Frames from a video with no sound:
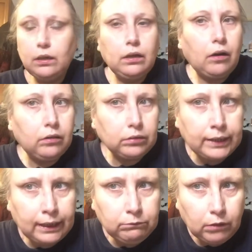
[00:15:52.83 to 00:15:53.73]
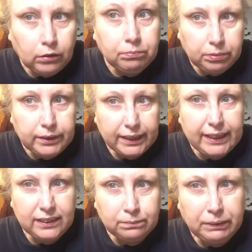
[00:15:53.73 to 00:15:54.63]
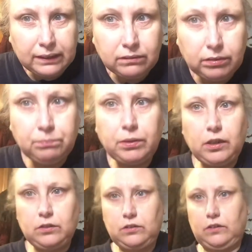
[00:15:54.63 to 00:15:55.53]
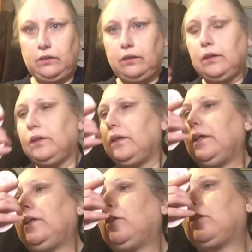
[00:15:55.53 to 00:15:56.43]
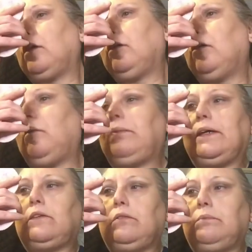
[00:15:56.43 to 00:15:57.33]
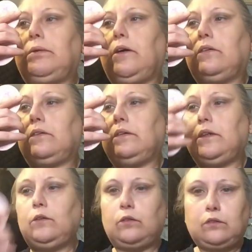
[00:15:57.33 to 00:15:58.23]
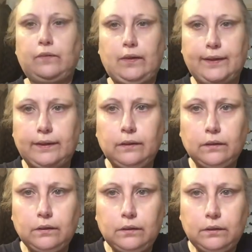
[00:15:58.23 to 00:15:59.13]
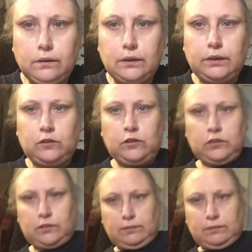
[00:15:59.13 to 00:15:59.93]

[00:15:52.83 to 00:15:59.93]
on camera, but it is better in person. It looks a lot better in person. It looks fine. It's just